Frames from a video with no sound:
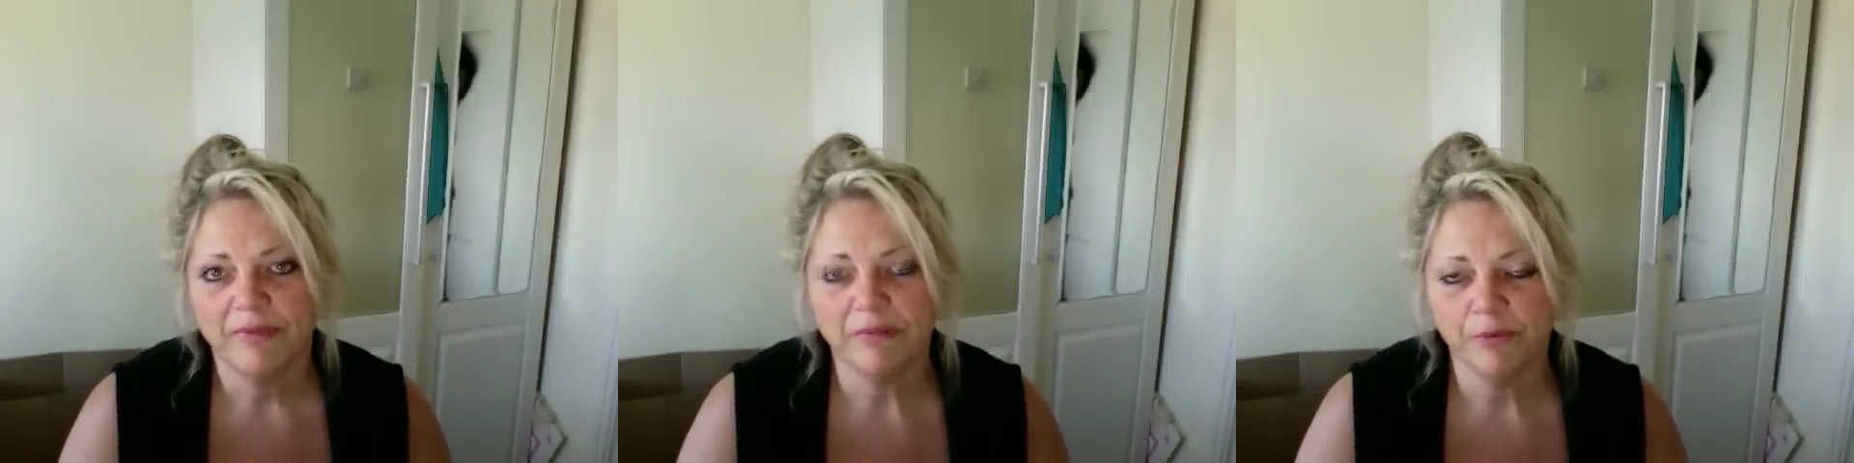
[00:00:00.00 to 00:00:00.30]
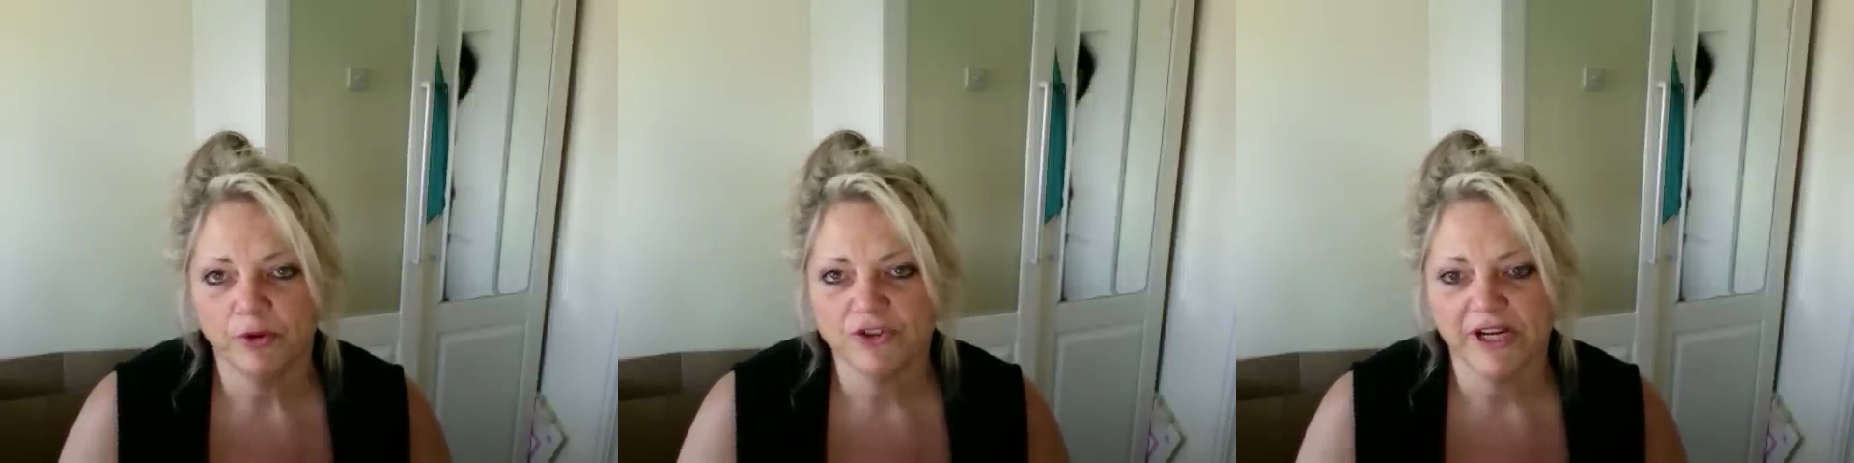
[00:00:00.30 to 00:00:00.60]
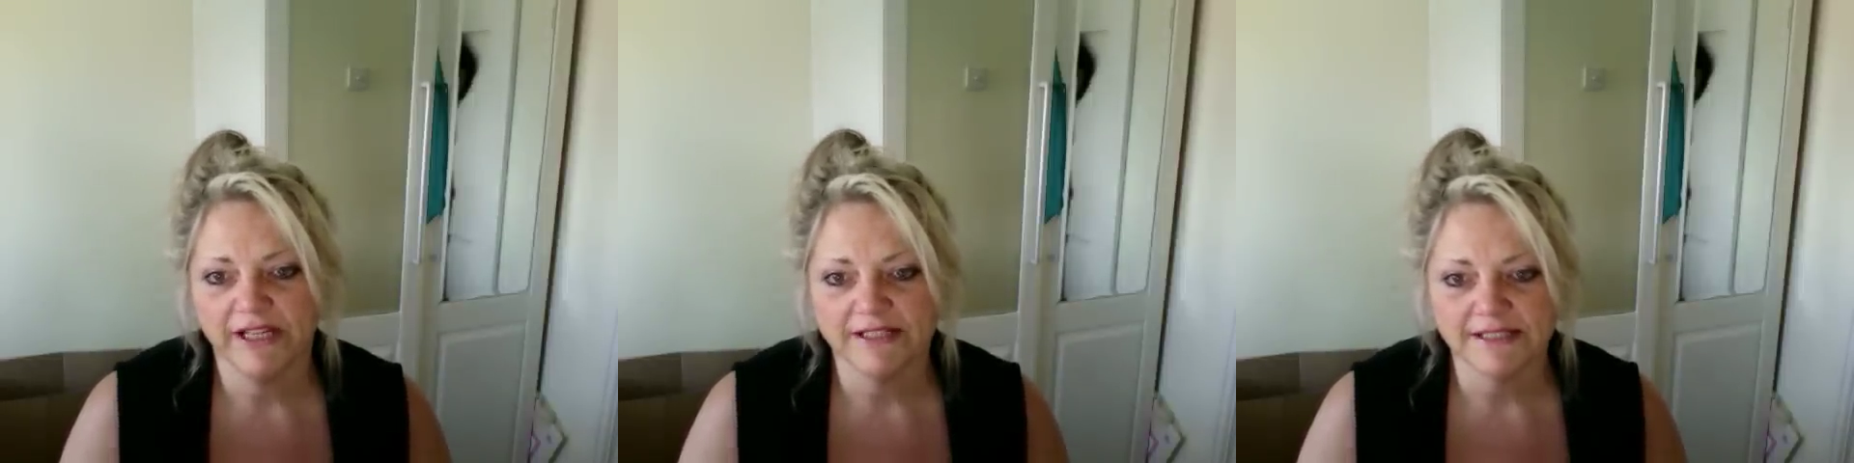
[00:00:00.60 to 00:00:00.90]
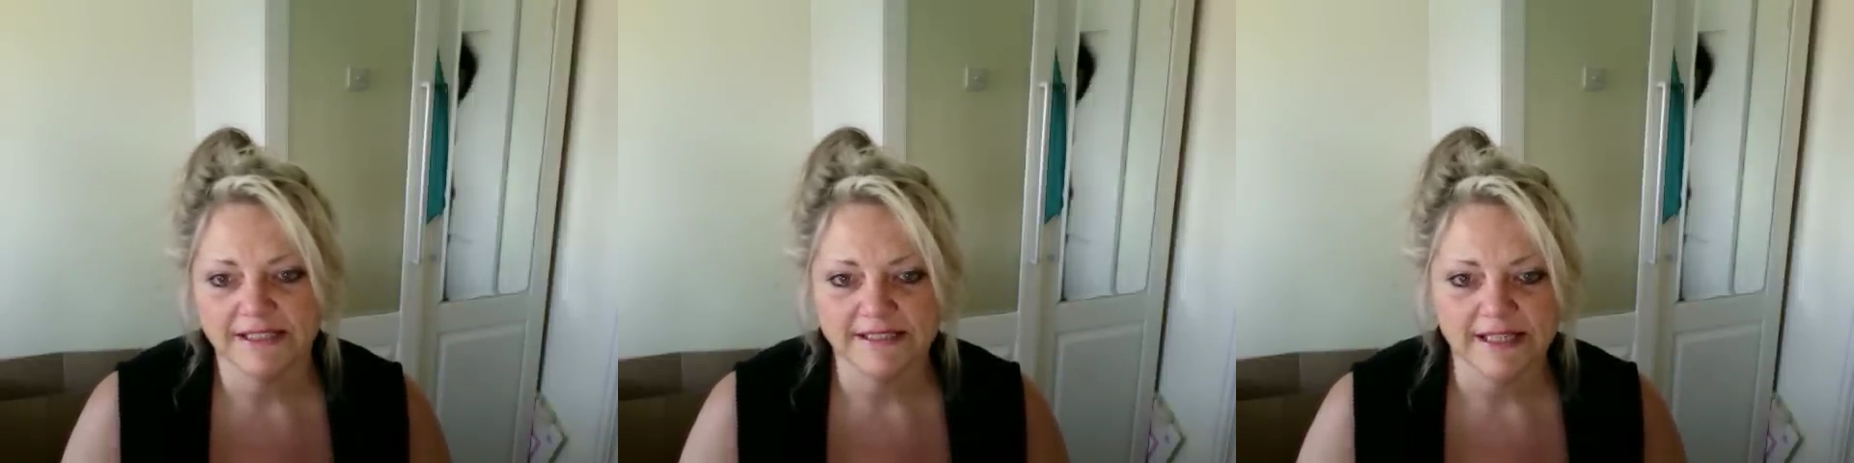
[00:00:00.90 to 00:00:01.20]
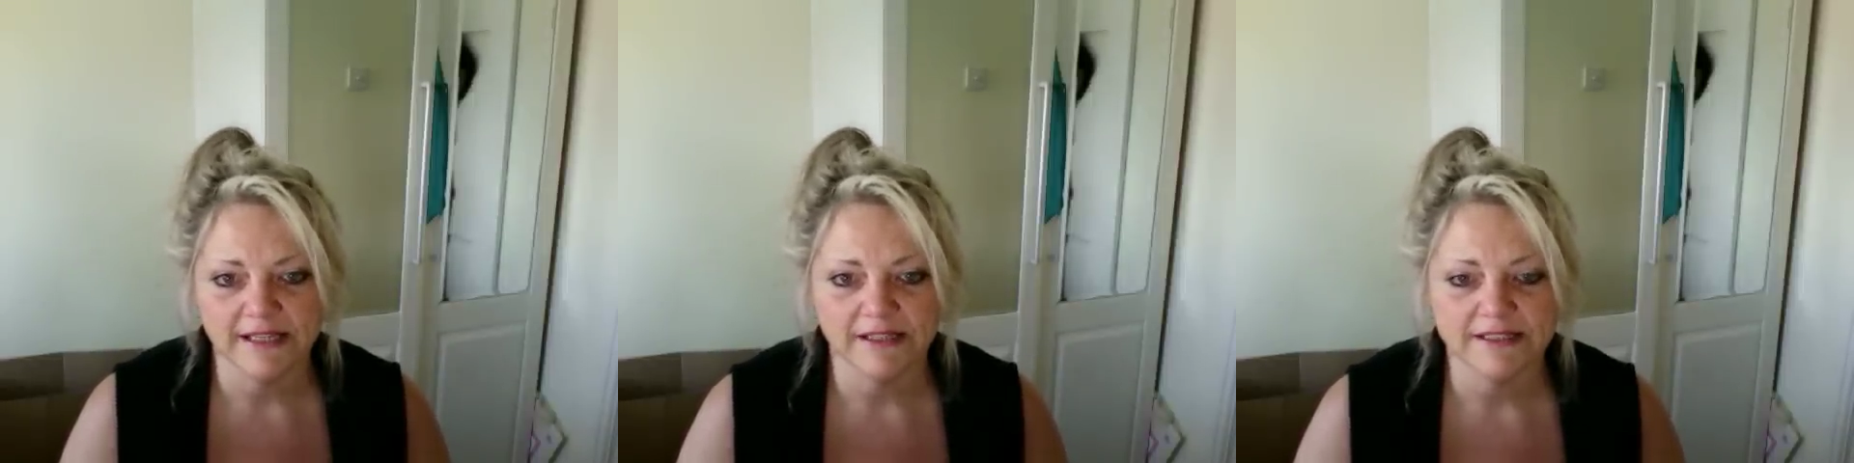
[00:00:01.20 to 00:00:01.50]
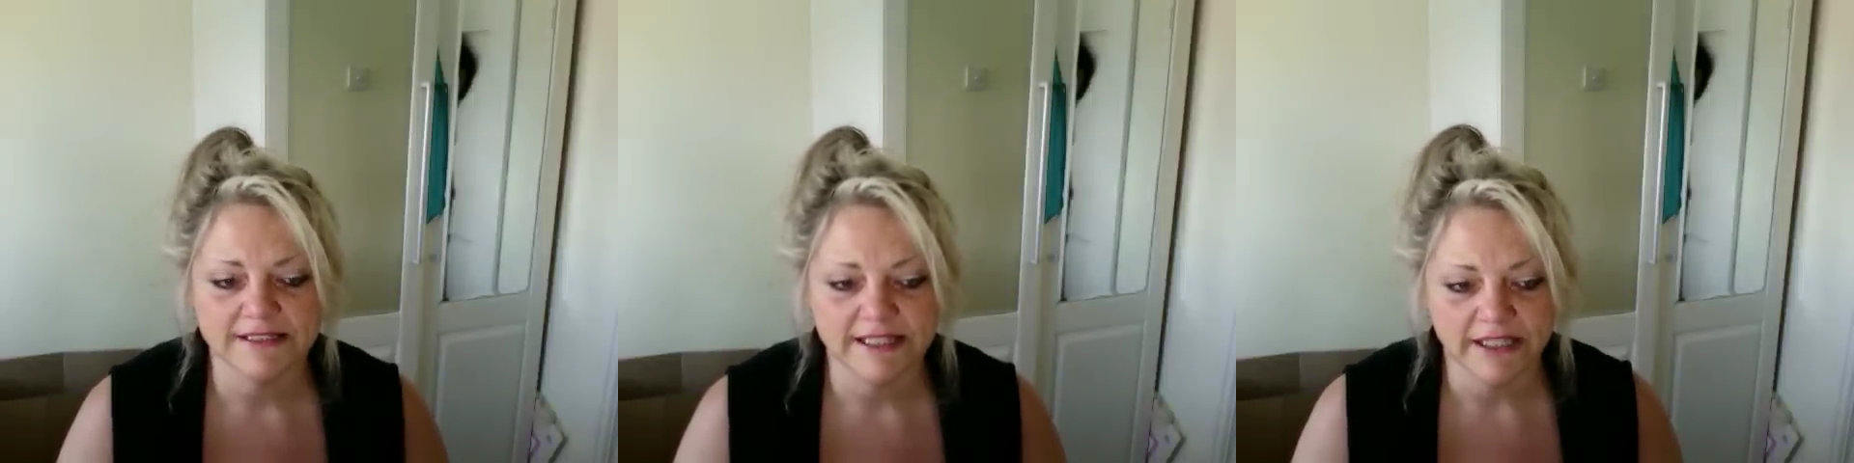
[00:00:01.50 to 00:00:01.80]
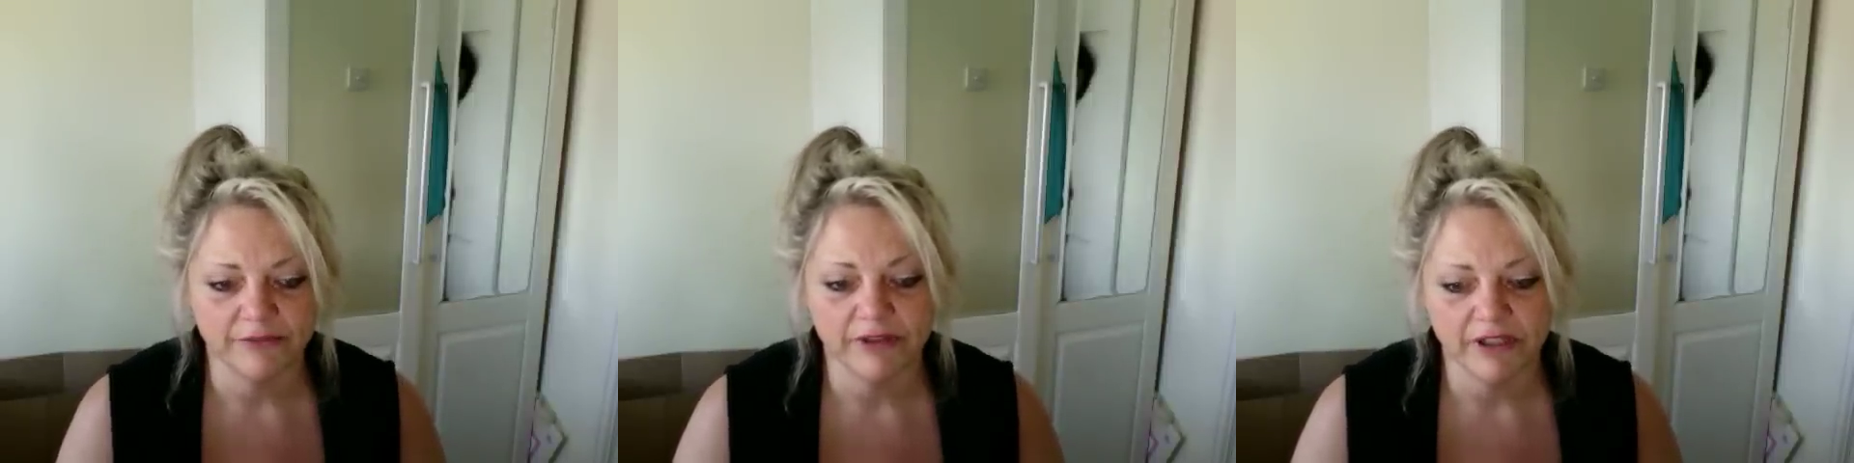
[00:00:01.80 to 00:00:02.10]
Being portrayed as this
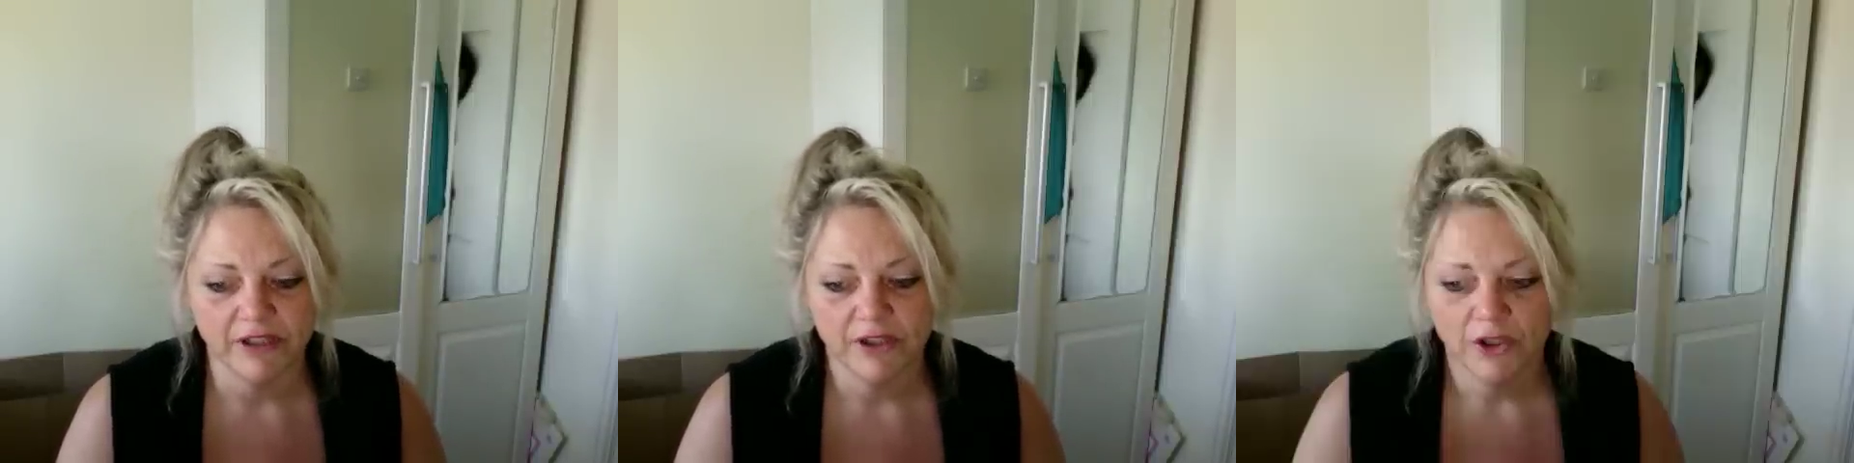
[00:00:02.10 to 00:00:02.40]
teary